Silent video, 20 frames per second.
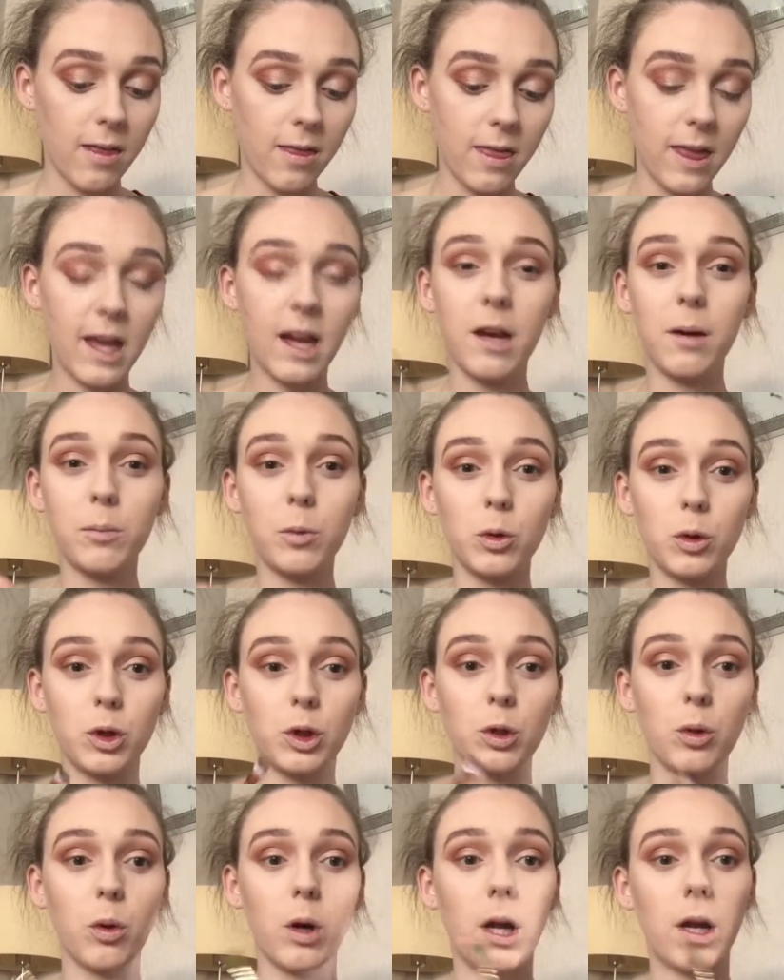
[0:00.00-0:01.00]
Then I'm going
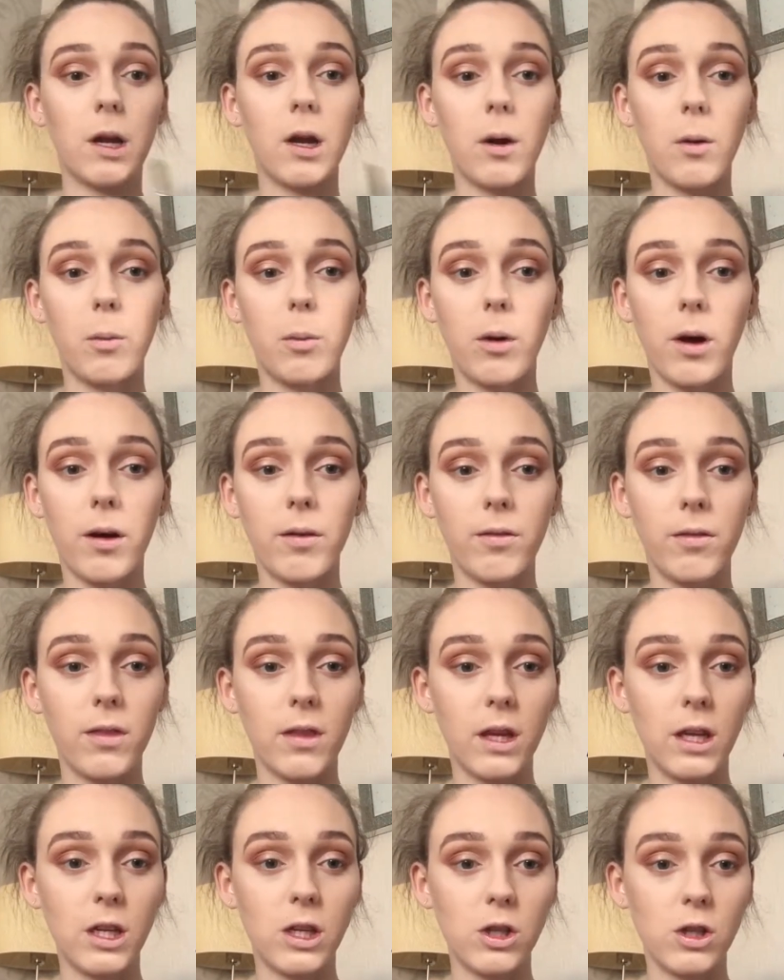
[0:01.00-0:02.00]
to go in with
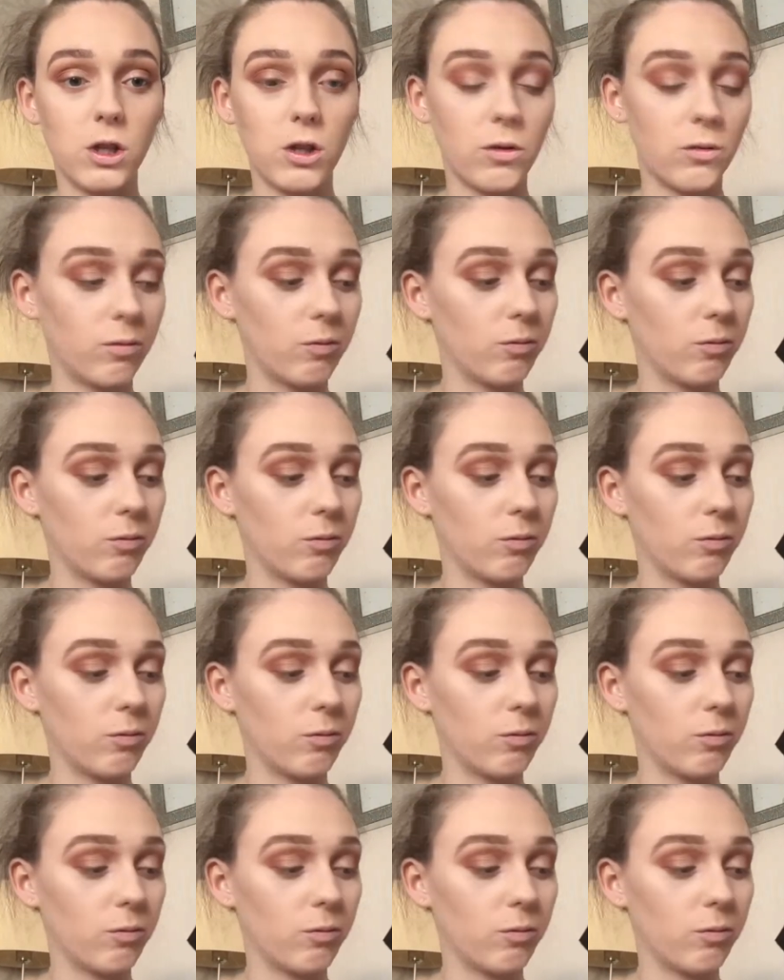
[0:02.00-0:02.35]
the